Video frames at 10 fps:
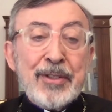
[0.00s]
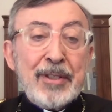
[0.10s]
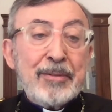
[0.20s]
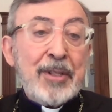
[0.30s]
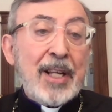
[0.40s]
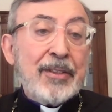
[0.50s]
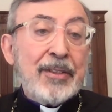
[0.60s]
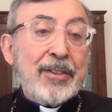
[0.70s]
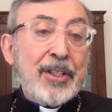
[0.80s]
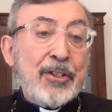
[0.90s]
there are
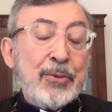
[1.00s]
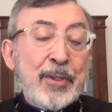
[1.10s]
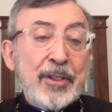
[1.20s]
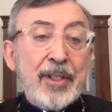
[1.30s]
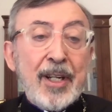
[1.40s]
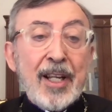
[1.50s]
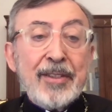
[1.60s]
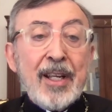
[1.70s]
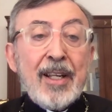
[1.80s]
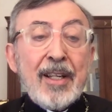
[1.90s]
countries where there are